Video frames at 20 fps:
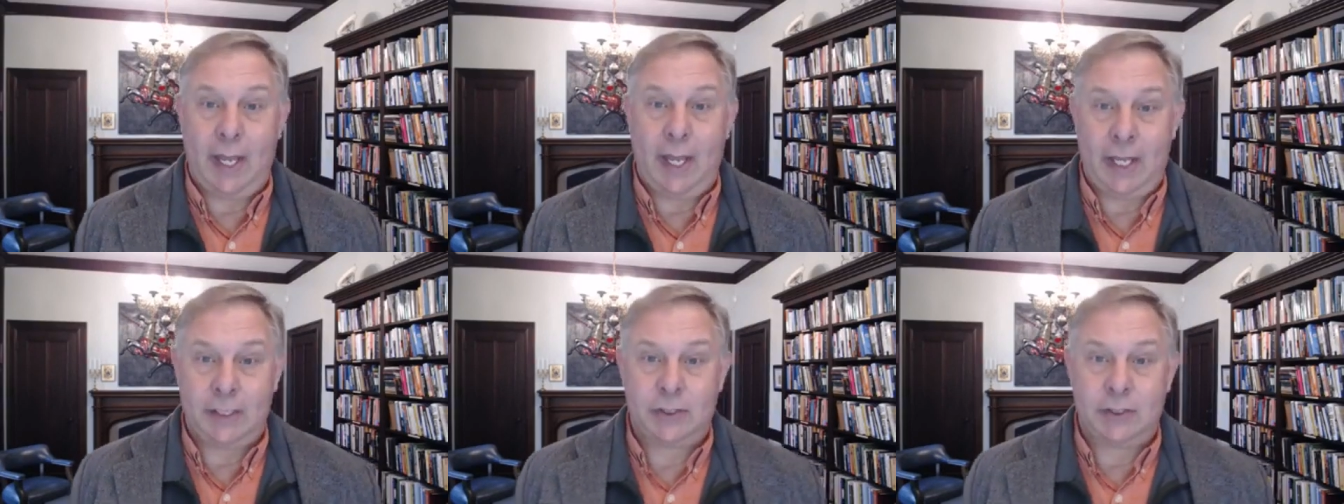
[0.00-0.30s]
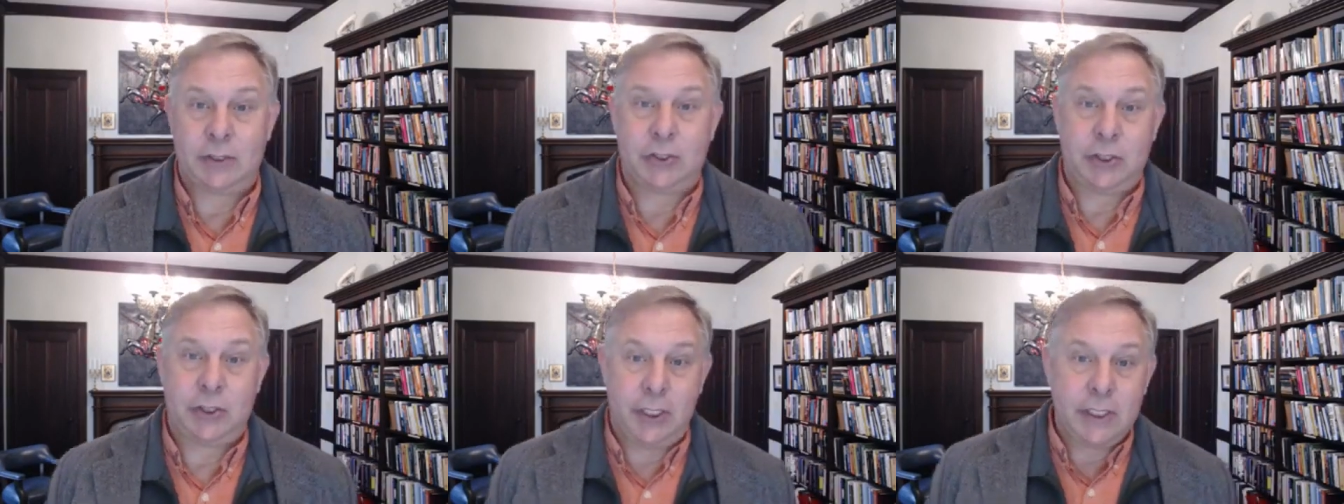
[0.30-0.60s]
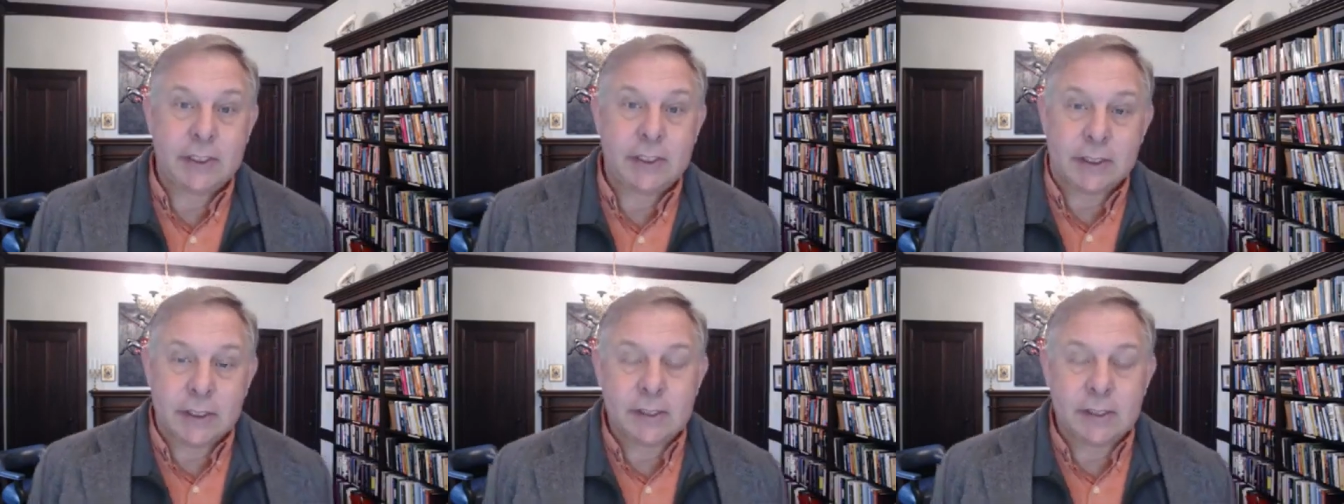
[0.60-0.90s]
as
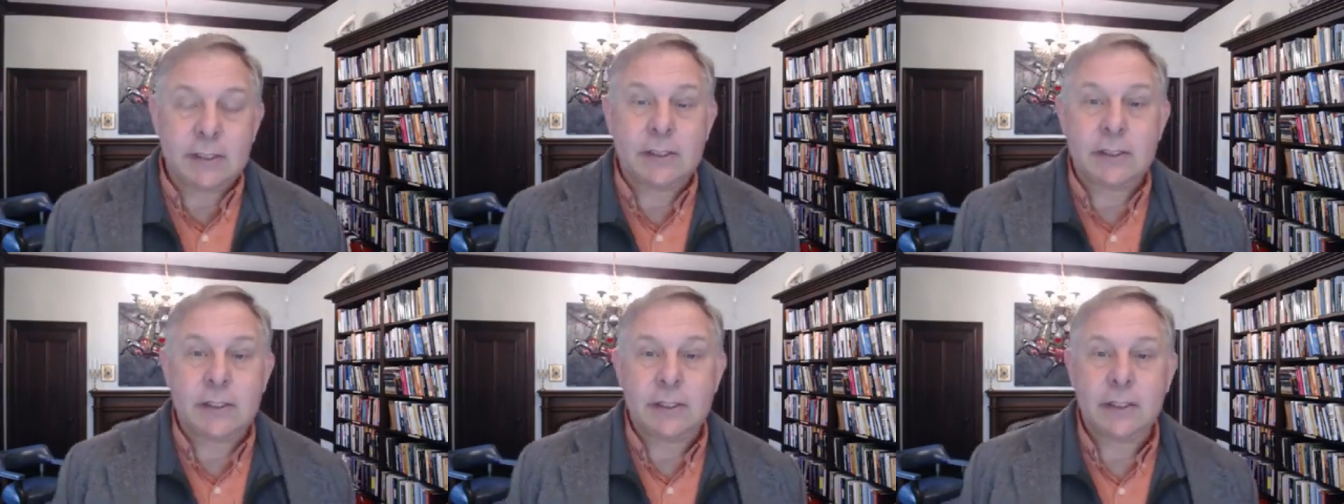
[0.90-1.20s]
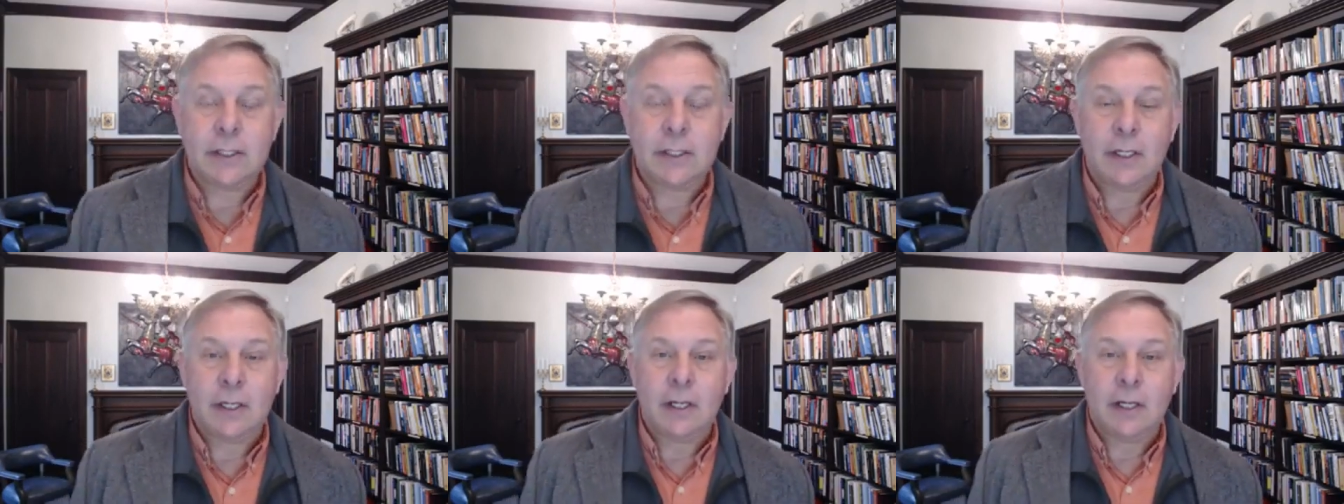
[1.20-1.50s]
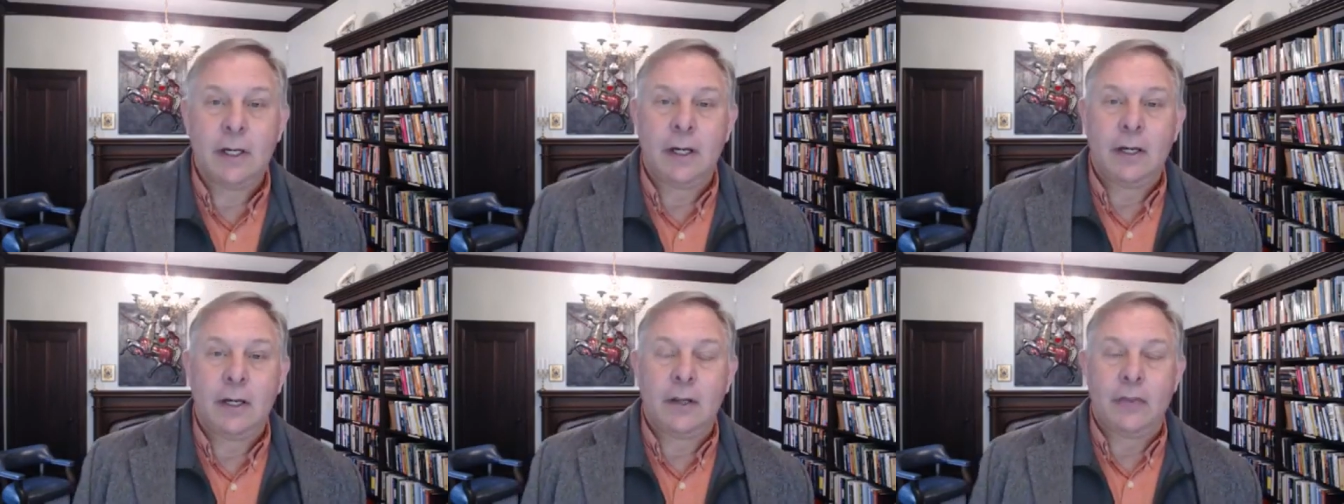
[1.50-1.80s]
Jesus,
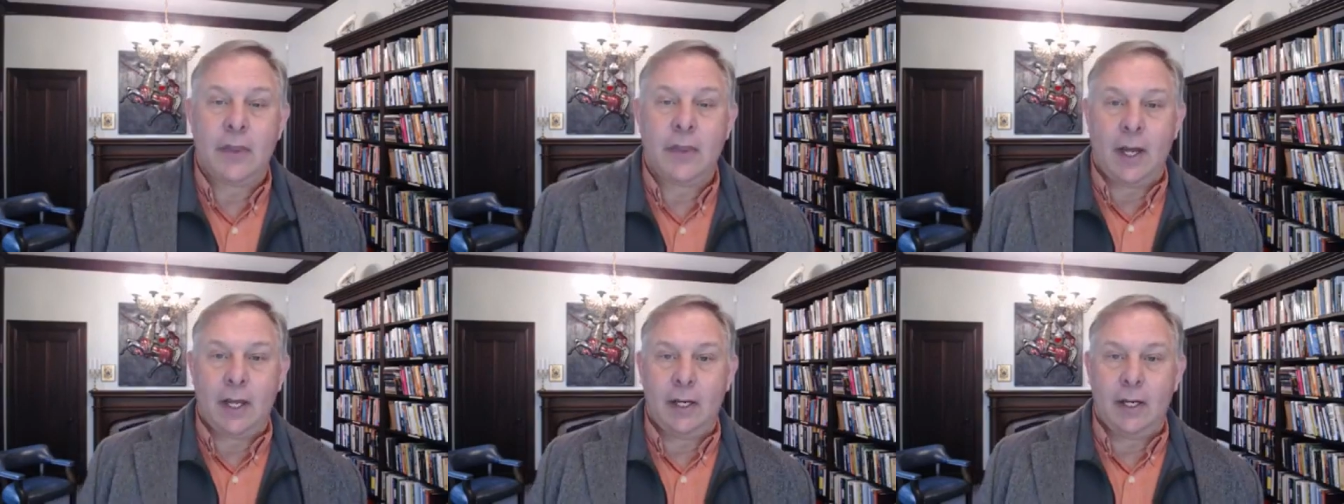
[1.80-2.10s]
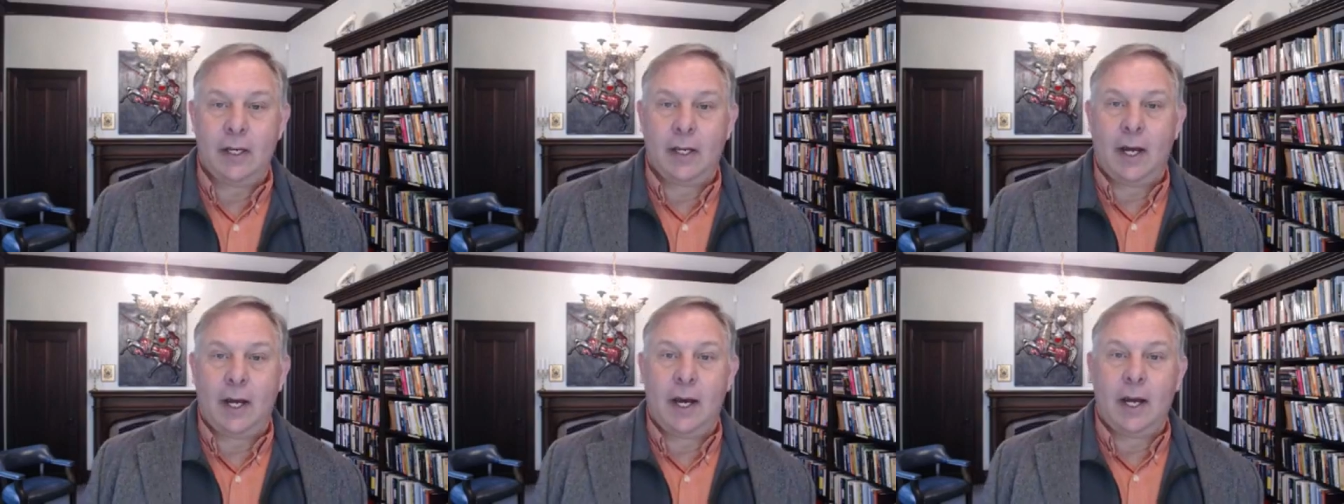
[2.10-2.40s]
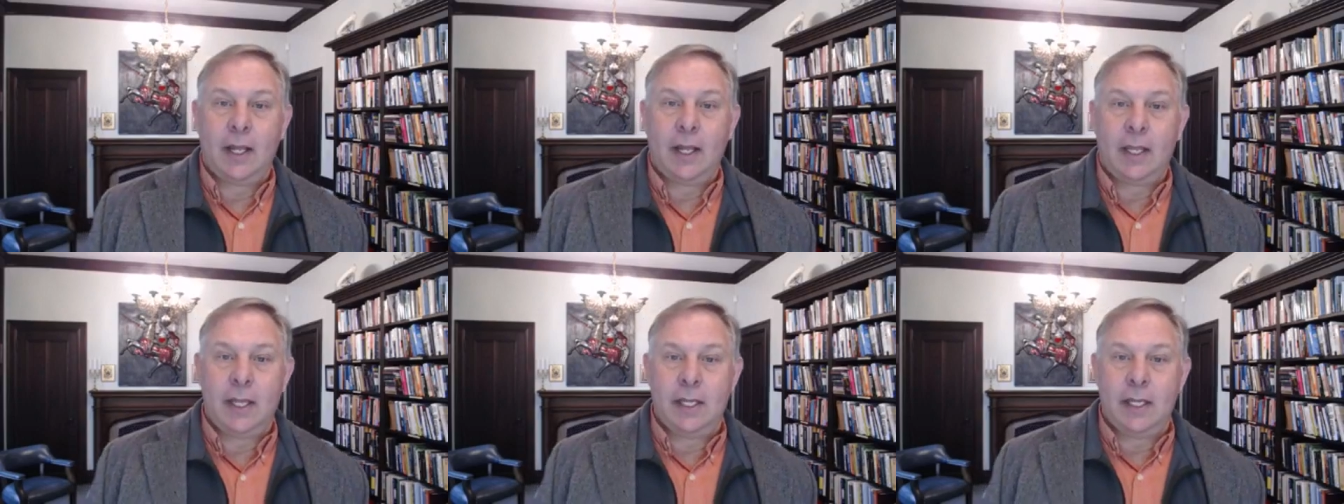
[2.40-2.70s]
that
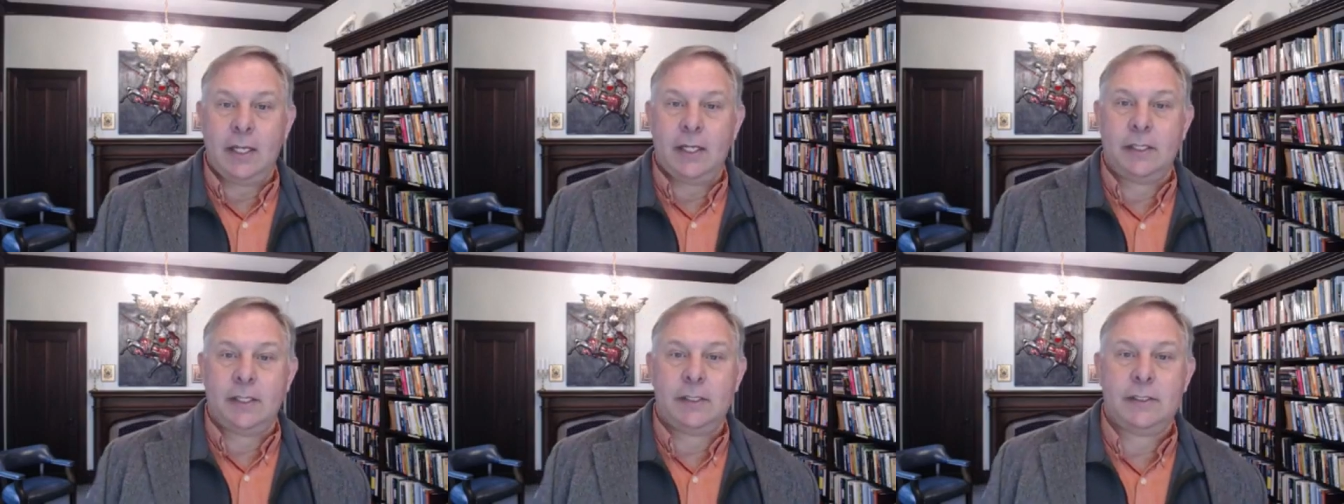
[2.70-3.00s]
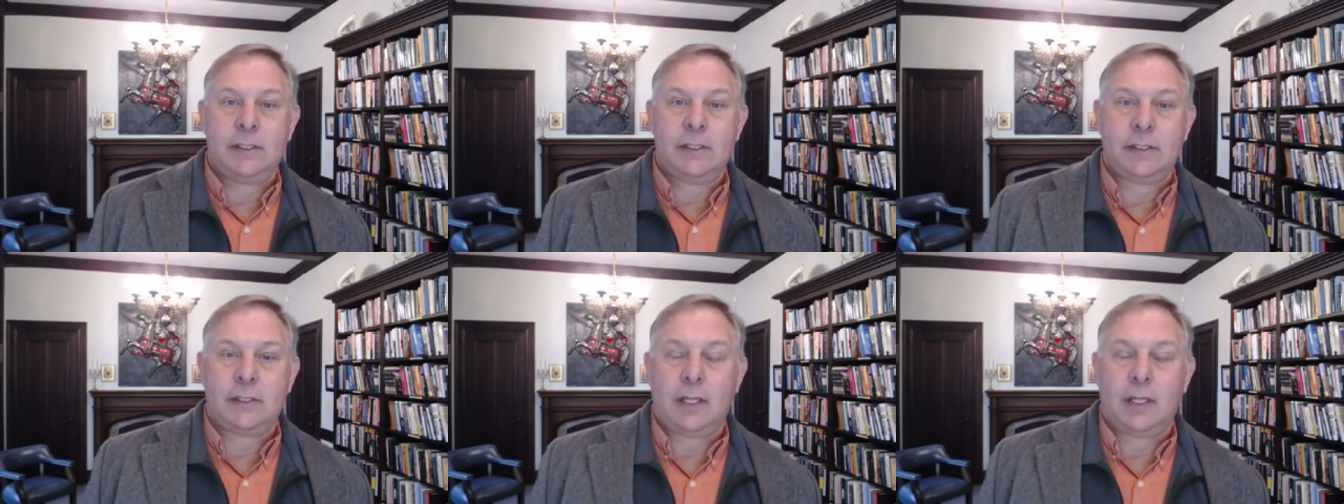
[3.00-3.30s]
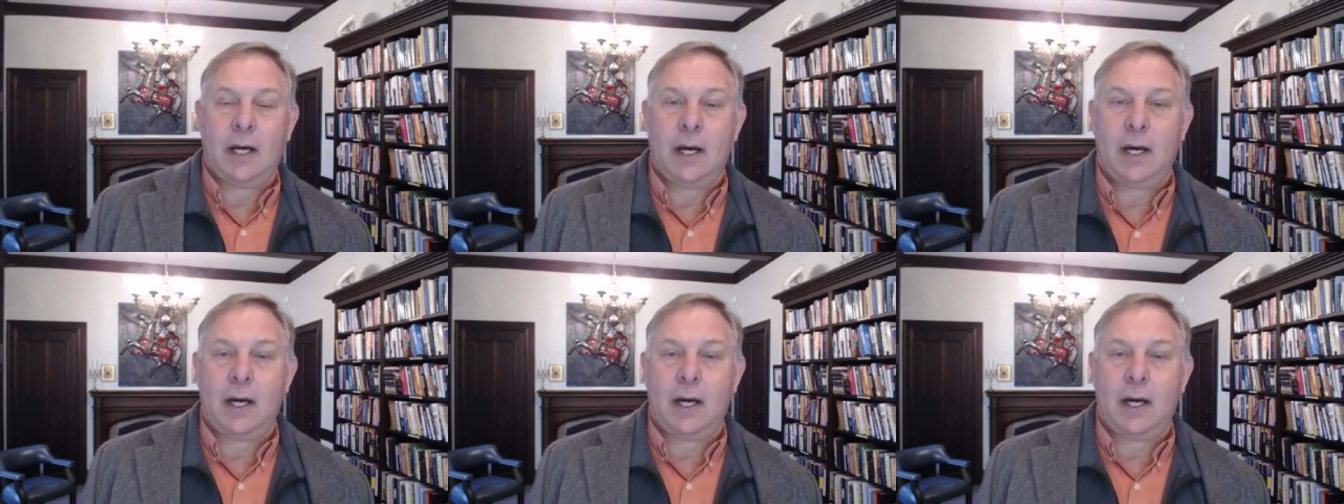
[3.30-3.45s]
he is